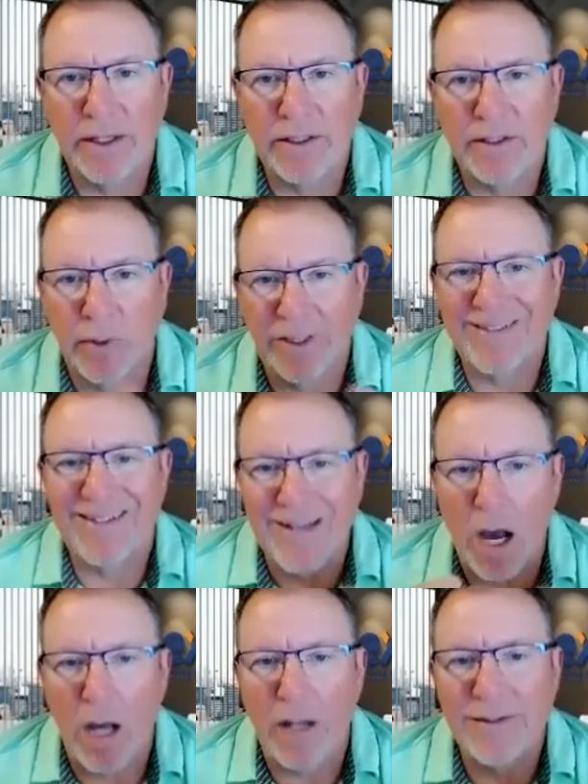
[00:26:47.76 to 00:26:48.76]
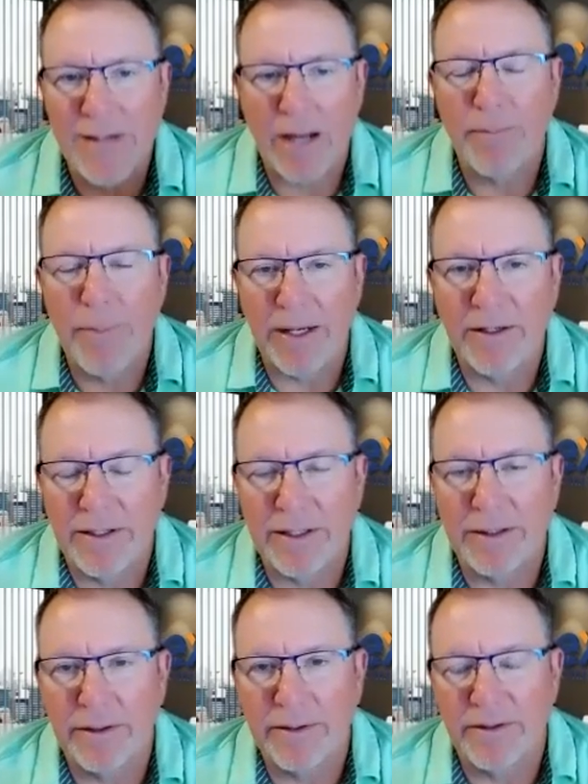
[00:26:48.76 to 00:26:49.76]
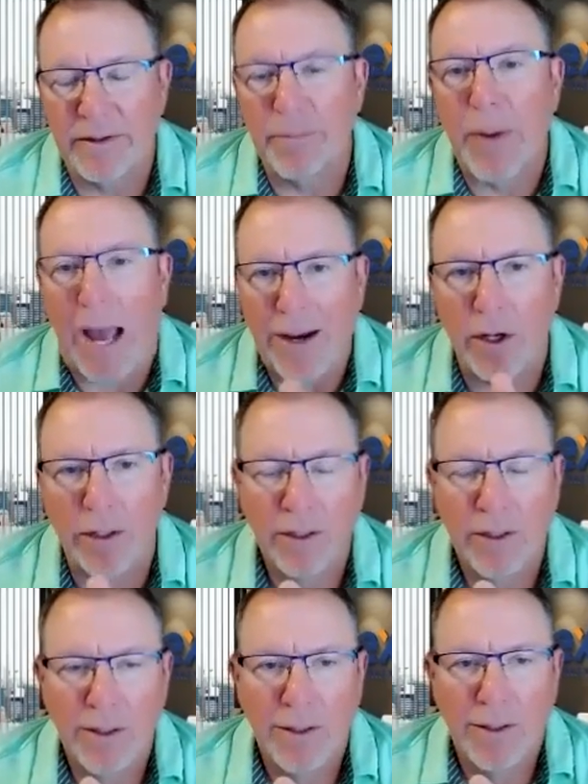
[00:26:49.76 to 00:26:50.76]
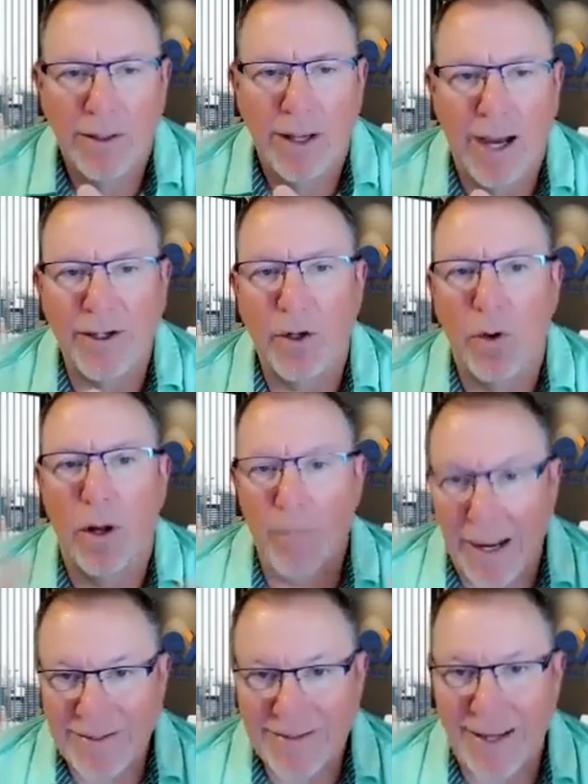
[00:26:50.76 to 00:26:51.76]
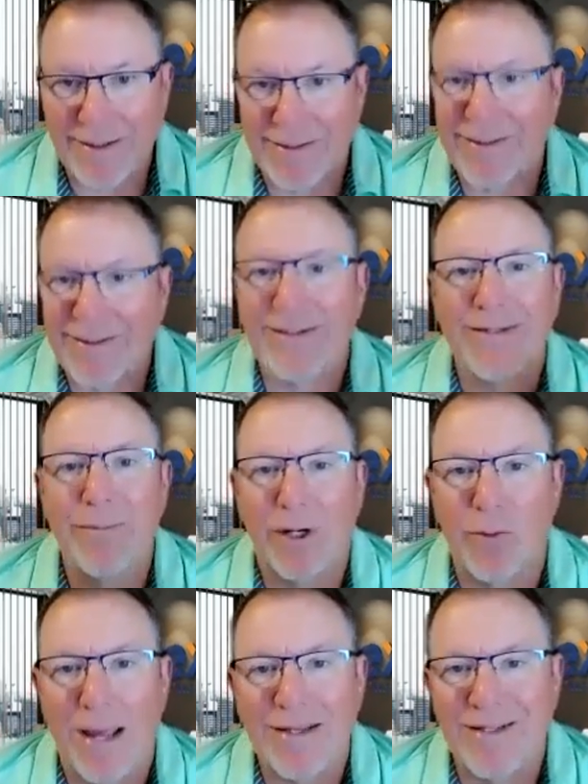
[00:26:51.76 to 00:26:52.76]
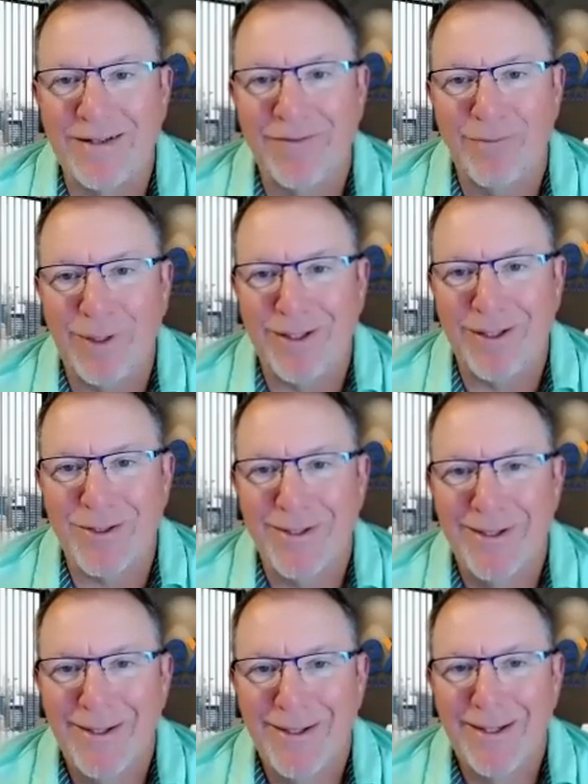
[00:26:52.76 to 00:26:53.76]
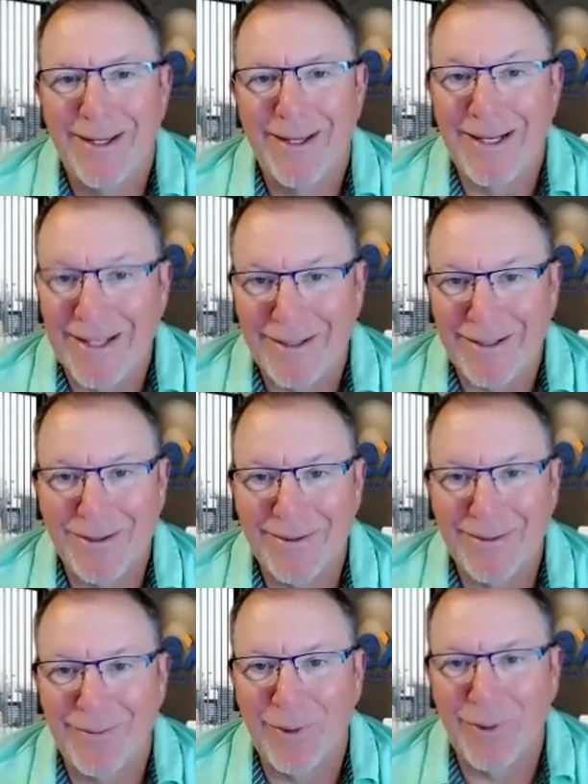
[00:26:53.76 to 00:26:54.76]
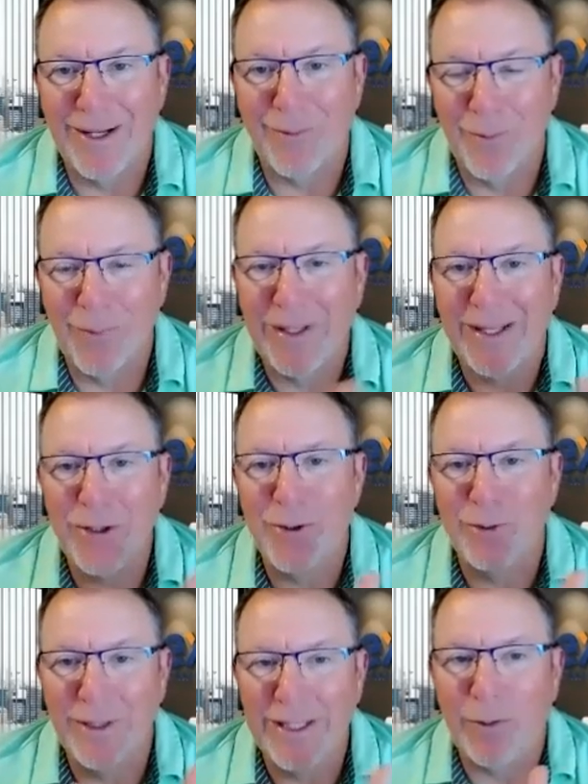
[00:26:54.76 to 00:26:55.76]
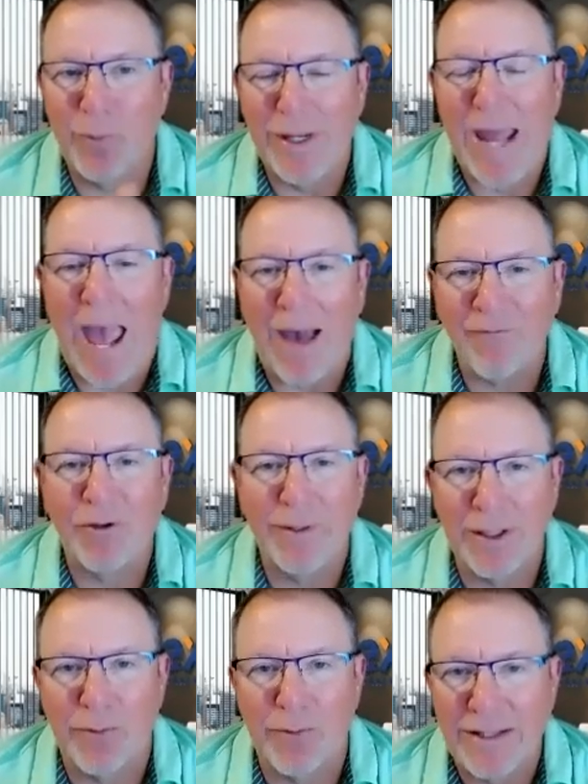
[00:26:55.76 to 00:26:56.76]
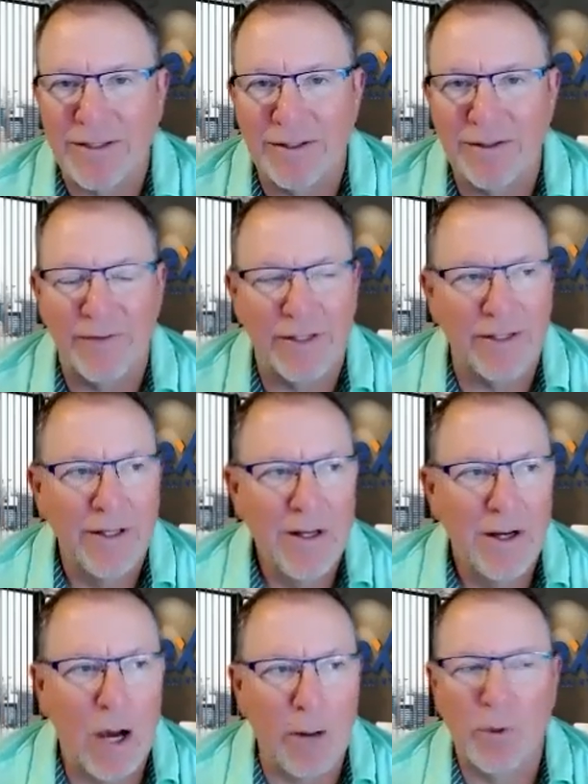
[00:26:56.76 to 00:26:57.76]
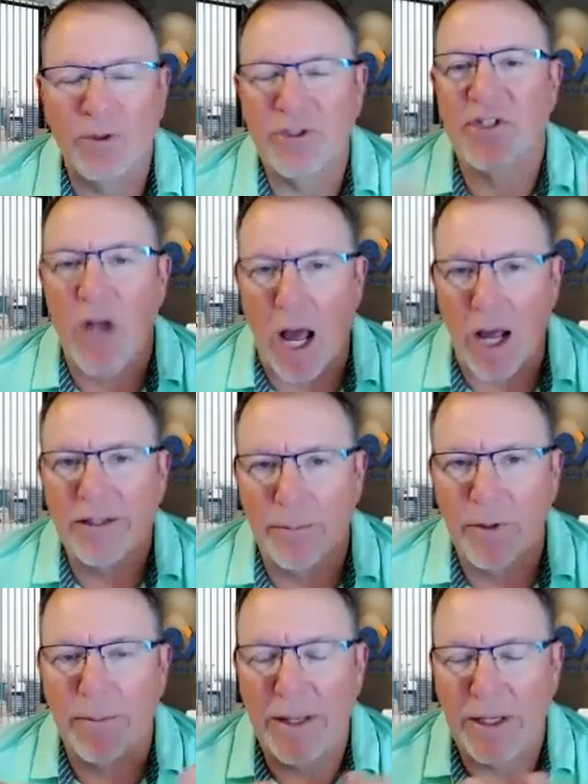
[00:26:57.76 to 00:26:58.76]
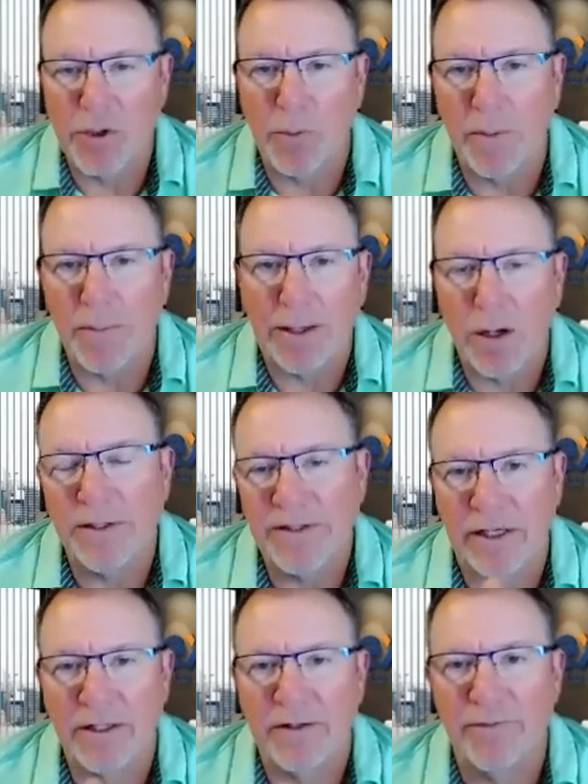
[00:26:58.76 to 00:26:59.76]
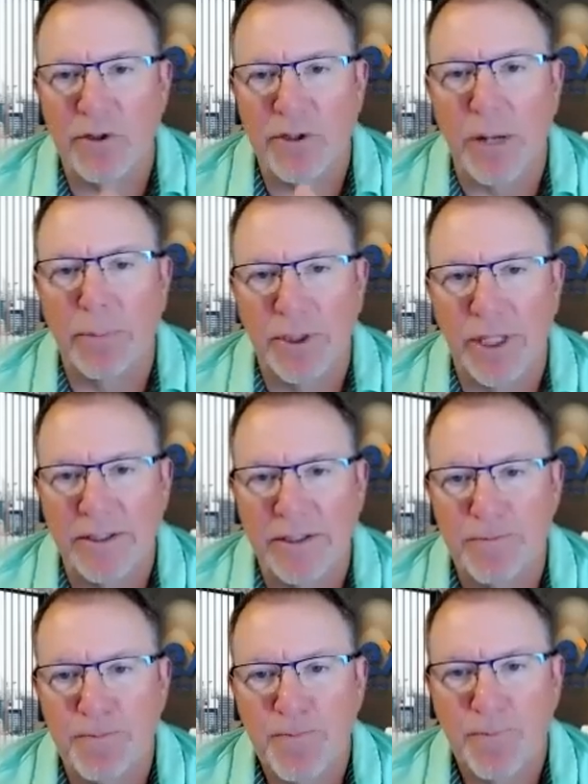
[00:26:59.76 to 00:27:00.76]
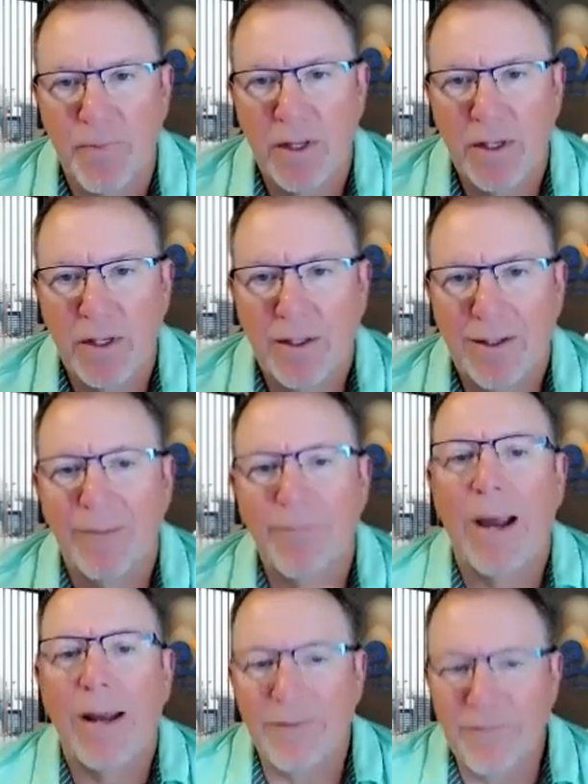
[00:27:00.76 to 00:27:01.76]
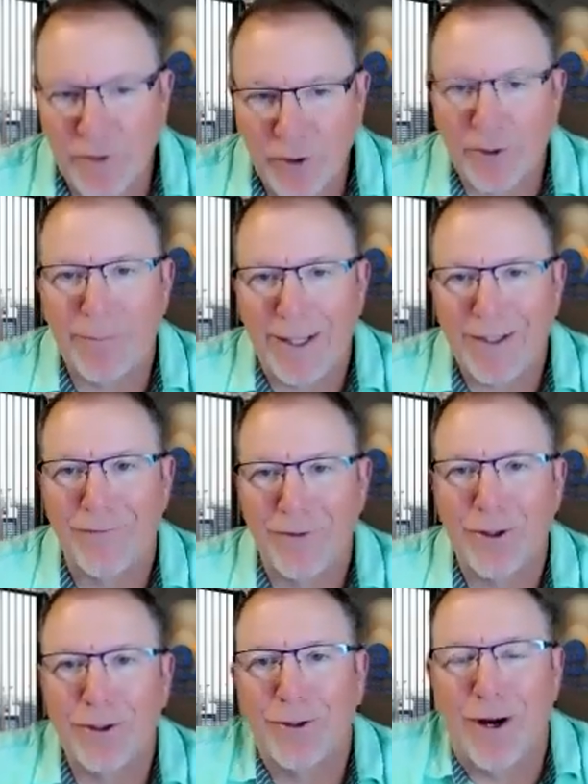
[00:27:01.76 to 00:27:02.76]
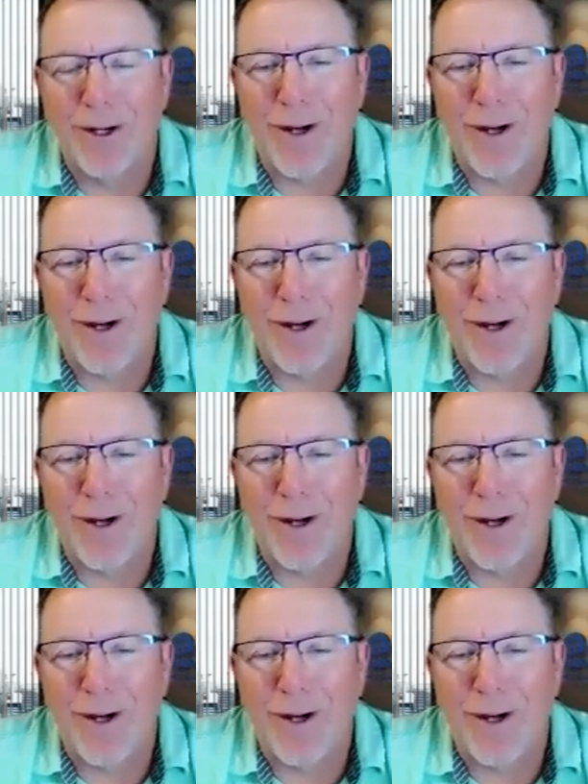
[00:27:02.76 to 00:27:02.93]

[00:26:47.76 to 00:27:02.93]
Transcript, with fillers: as well as the contact made to the buyer. I know on my side, it's going to seem aggressive because it is. When we get a new lead, we have to be aggressive and almost stalk them to make sure we make contact in the first couple of days. Might make you feel a little